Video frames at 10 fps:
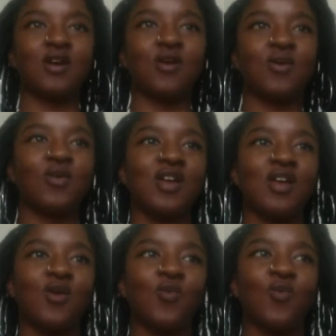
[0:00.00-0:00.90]
So
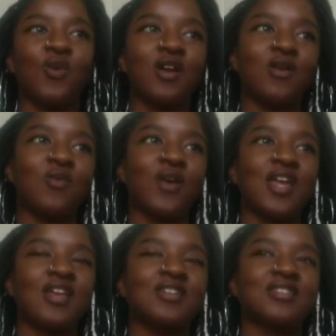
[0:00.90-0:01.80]
what are
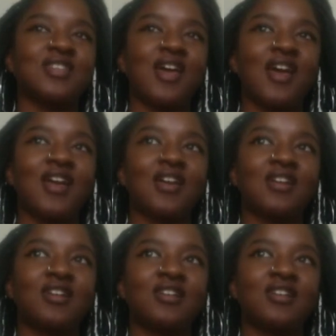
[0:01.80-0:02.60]
ways that